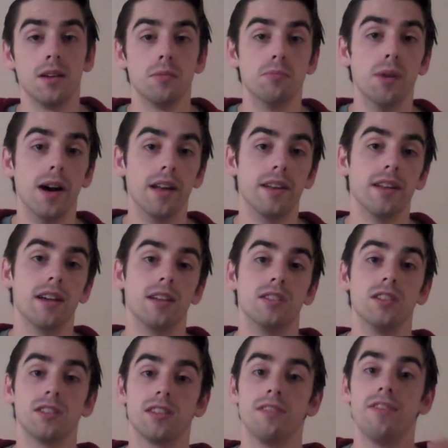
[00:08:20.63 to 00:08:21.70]
But uh,
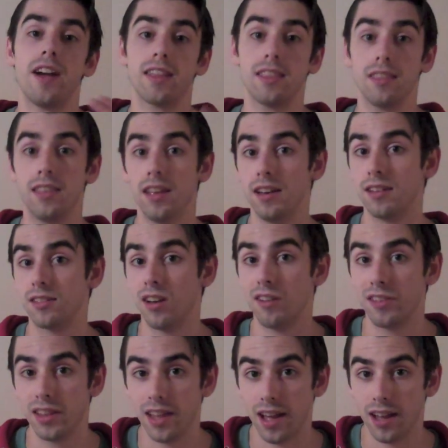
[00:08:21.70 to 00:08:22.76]
just the fact that they discover
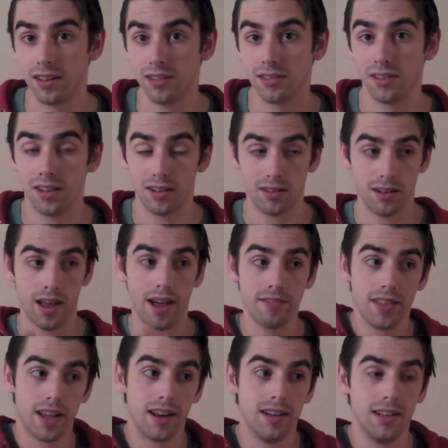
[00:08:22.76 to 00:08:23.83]
that and have
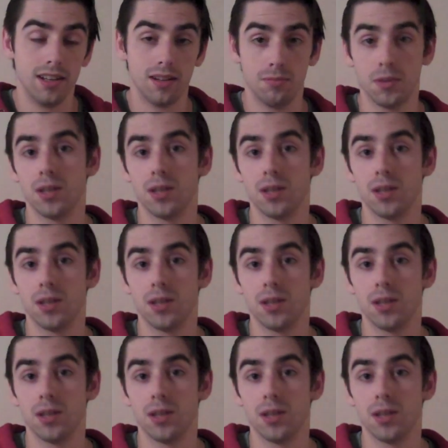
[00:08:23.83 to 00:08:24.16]
that idea,